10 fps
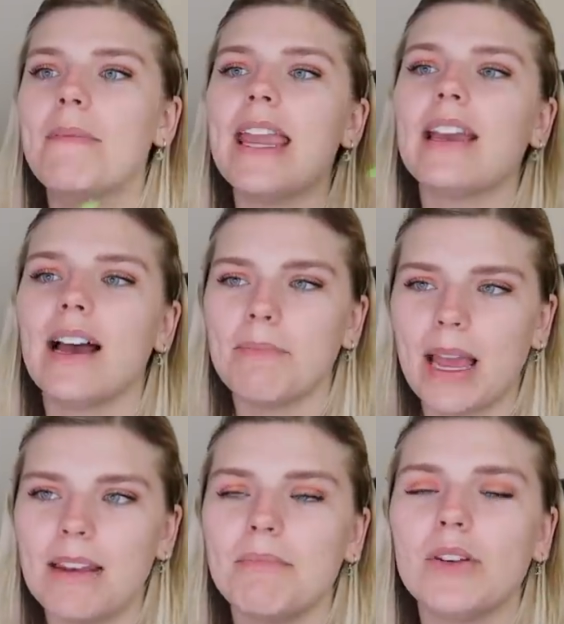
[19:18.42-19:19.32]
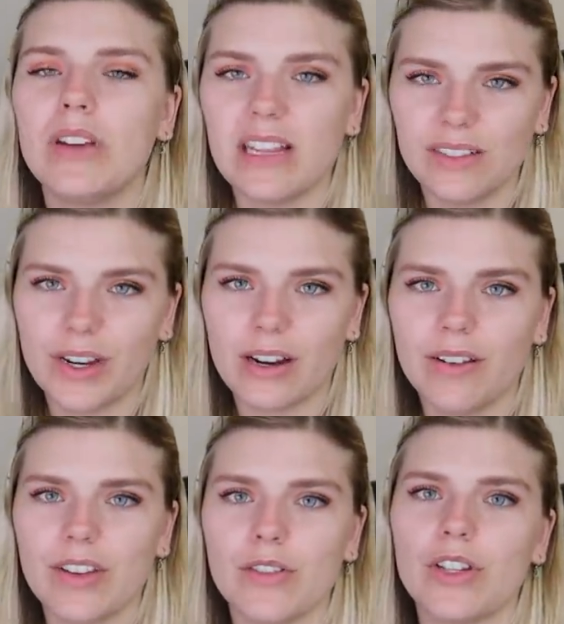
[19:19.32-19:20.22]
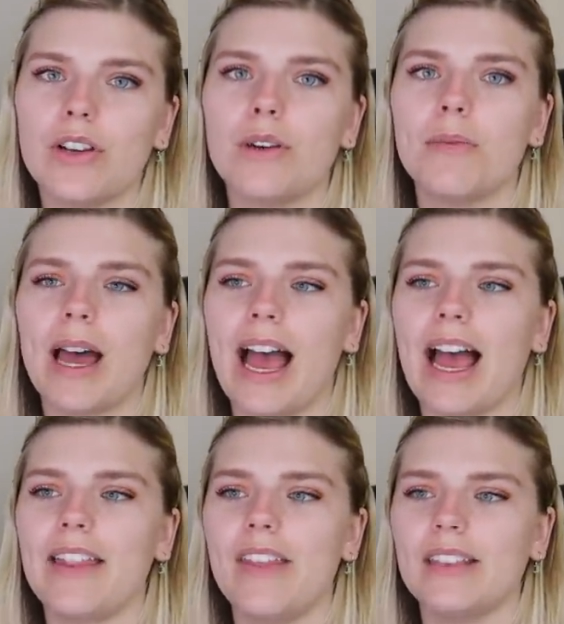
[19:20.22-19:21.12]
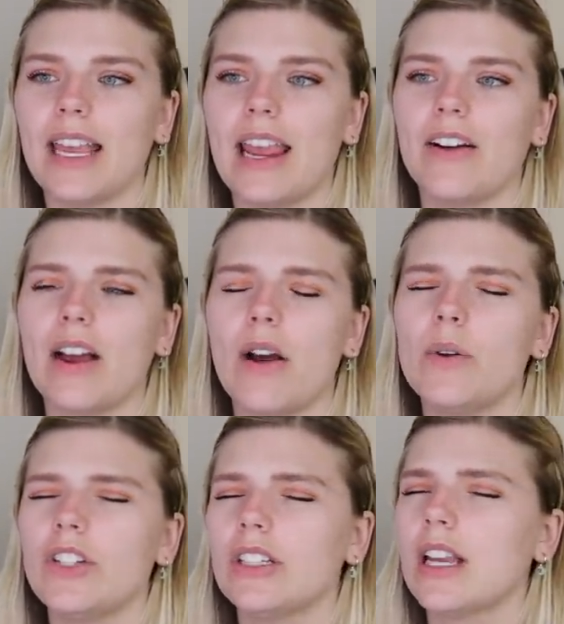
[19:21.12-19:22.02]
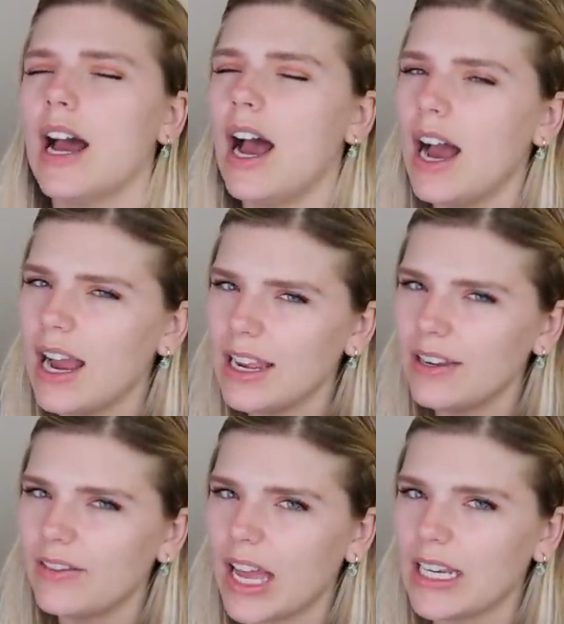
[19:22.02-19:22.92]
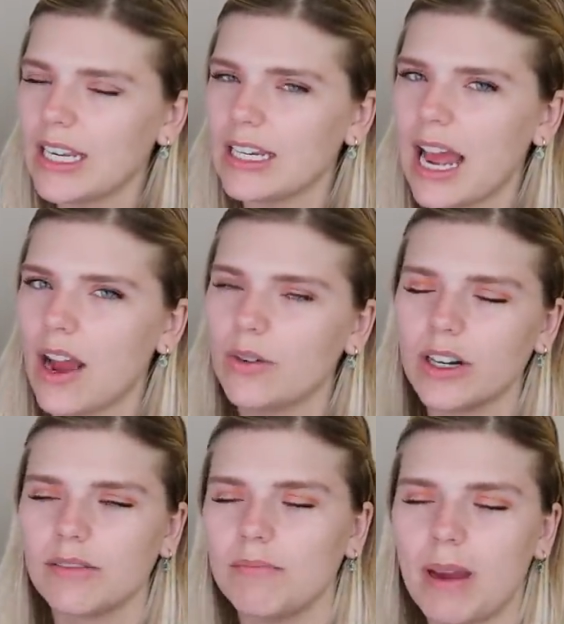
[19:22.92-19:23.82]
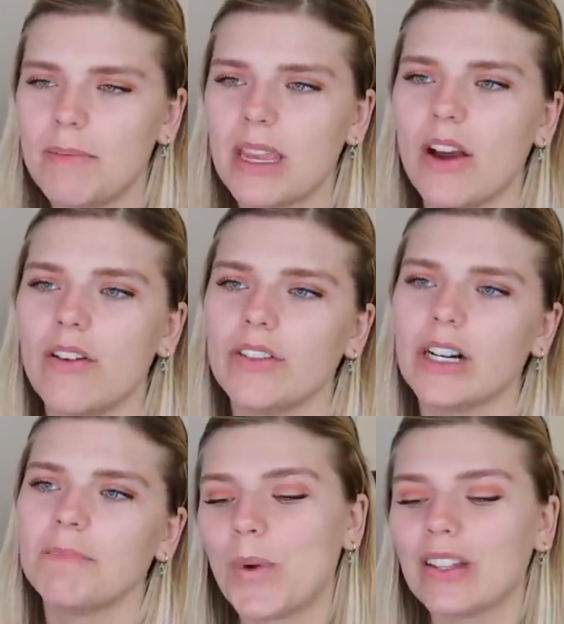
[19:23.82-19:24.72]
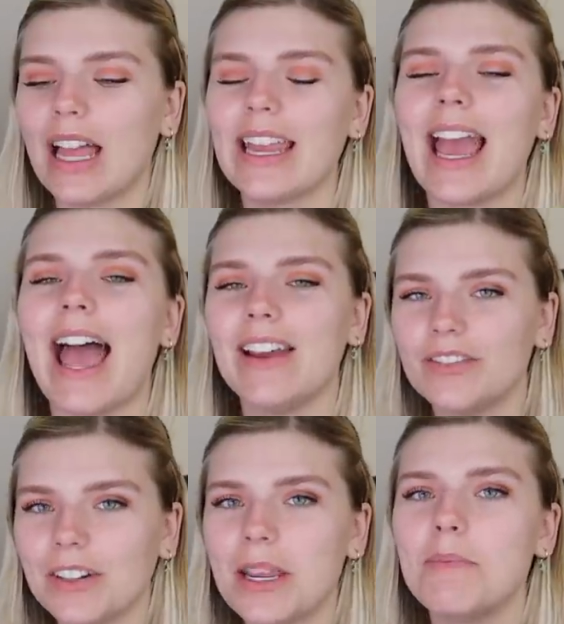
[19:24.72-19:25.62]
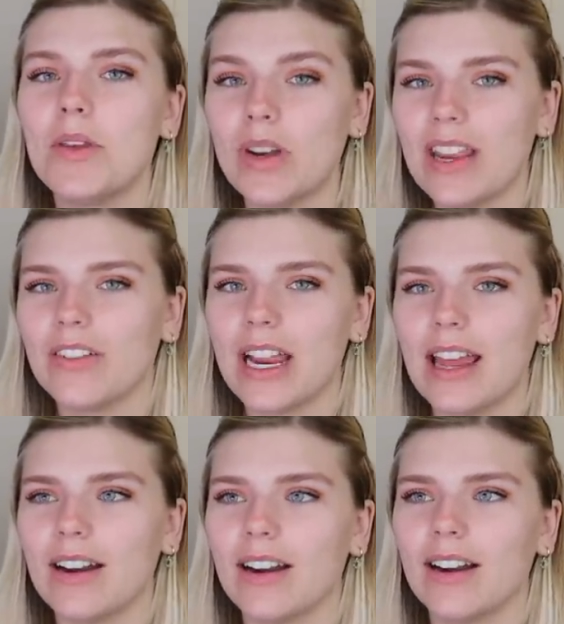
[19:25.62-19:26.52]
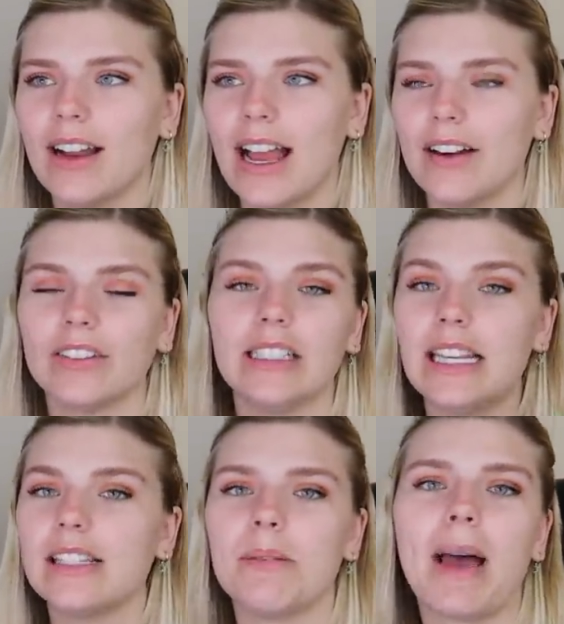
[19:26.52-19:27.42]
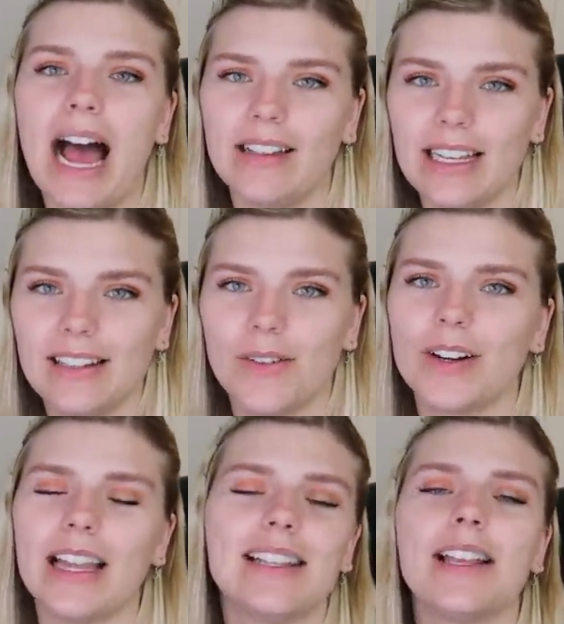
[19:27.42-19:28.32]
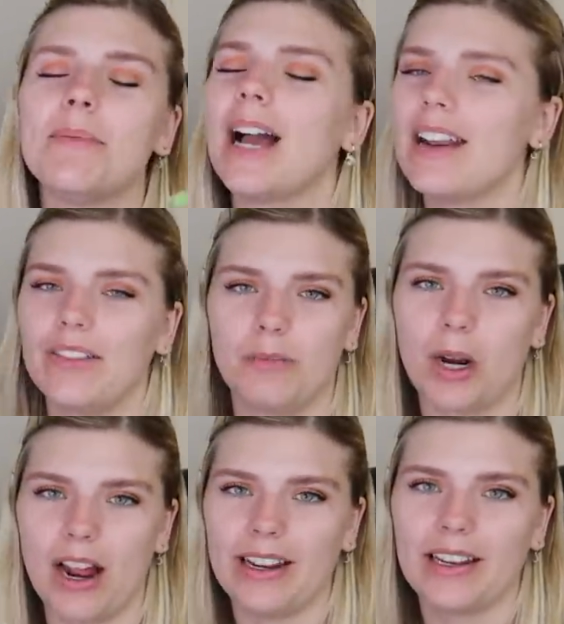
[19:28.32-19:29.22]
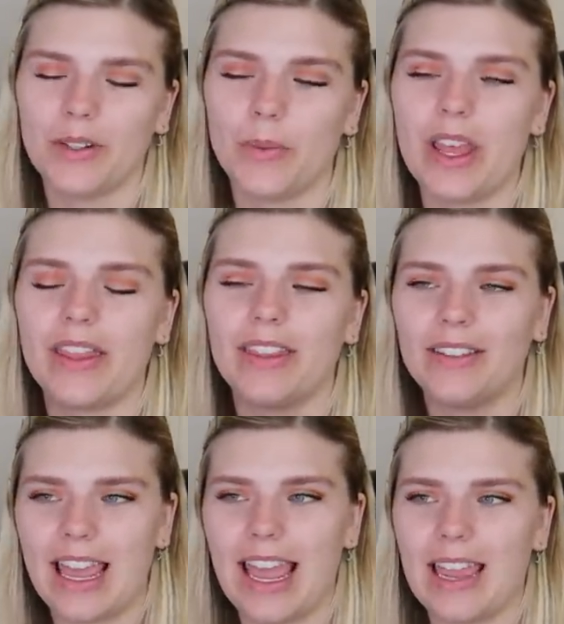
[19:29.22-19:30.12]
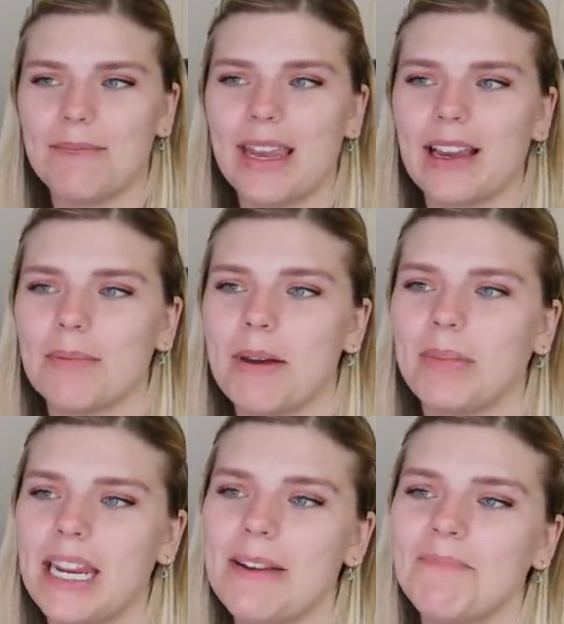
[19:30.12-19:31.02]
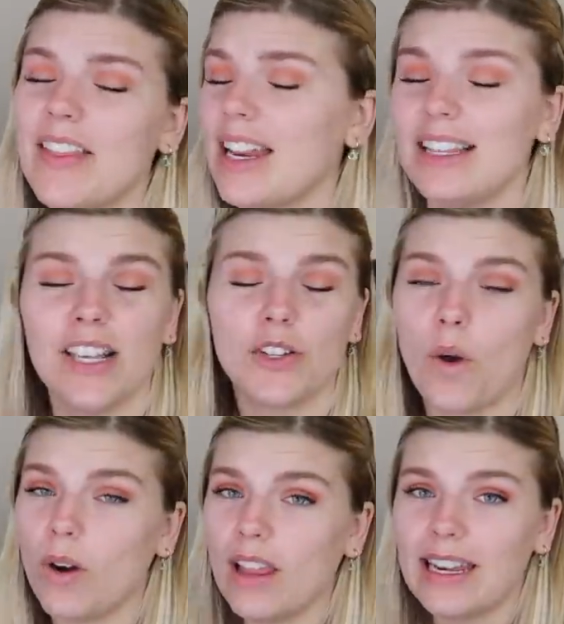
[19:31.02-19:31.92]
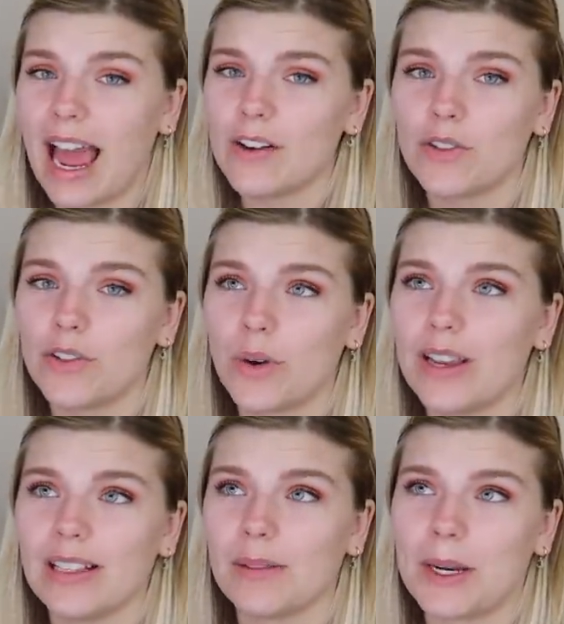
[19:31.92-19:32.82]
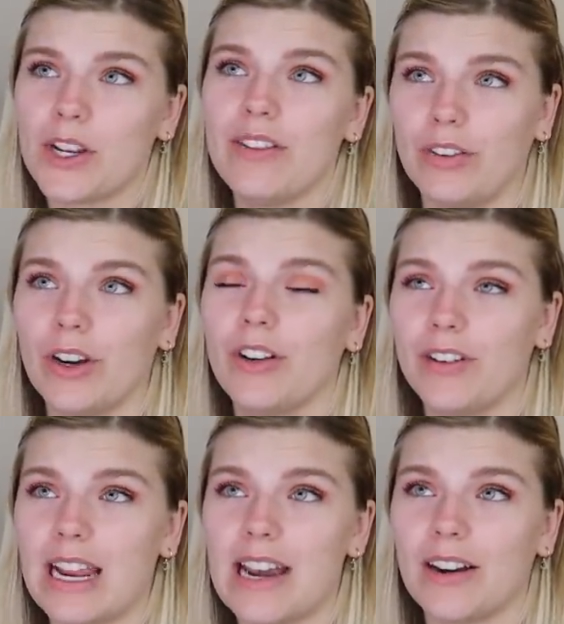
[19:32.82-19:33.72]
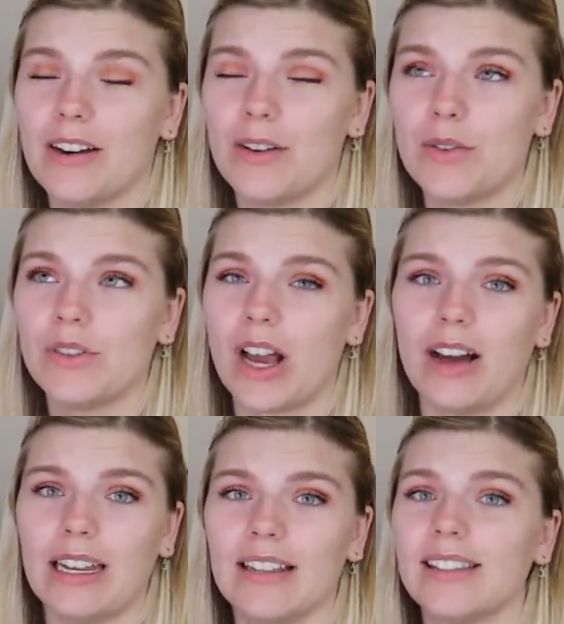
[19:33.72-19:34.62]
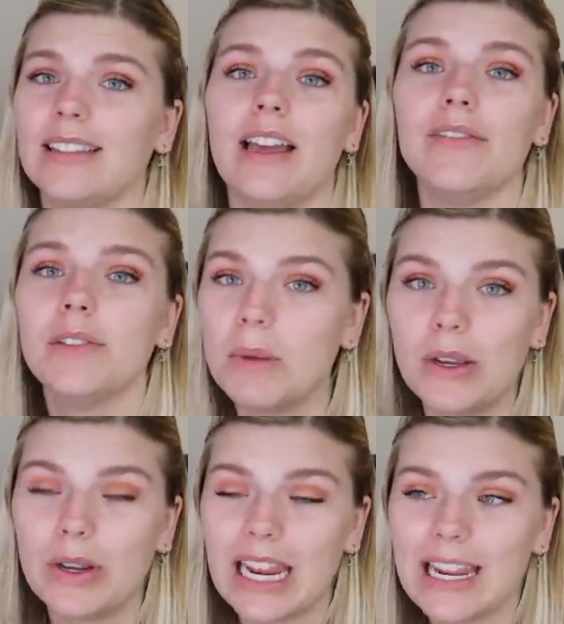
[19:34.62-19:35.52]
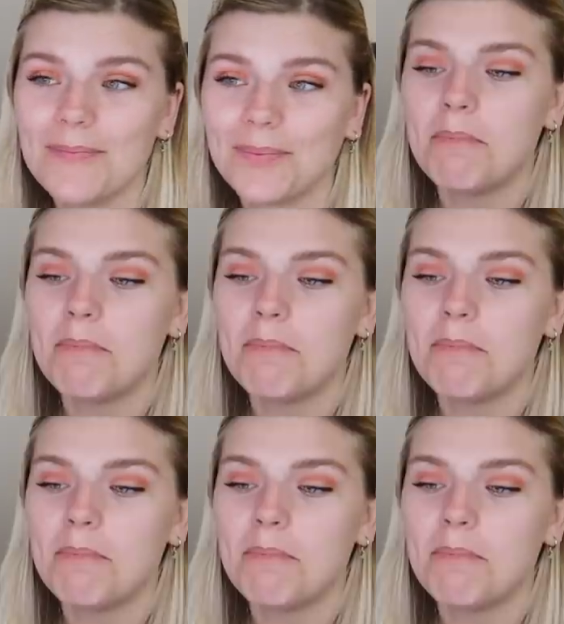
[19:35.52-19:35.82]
makeup and beauty sphere of YouTube had this era, which is kind of ending now, or it might be over, where like every beauty creator released a palette or like some kind of a product with a makeup company. And that is a totally natural choice, especially for a creator whose audience loves beauty.